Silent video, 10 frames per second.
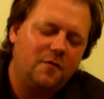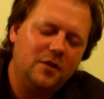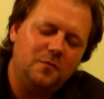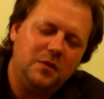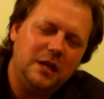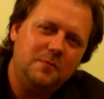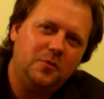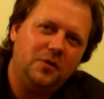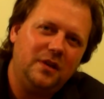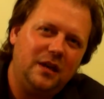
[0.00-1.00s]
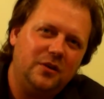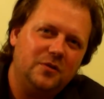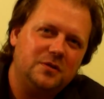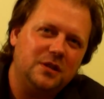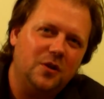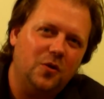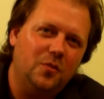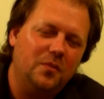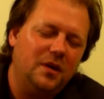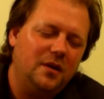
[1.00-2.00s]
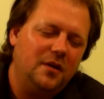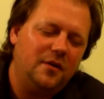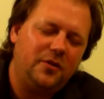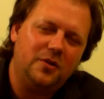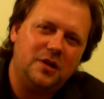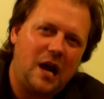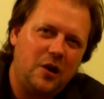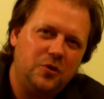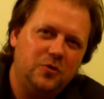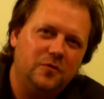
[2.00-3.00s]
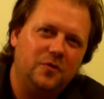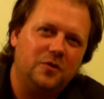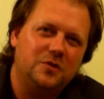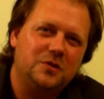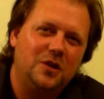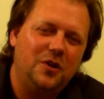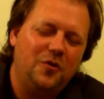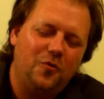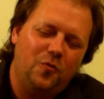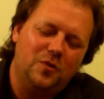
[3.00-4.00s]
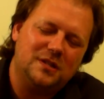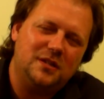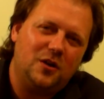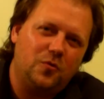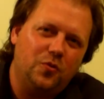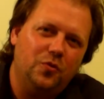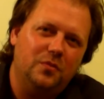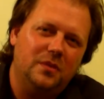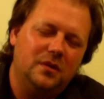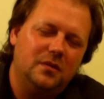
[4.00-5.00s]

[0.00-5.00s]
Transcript: For the people in that nursing home, their entire universe was their room.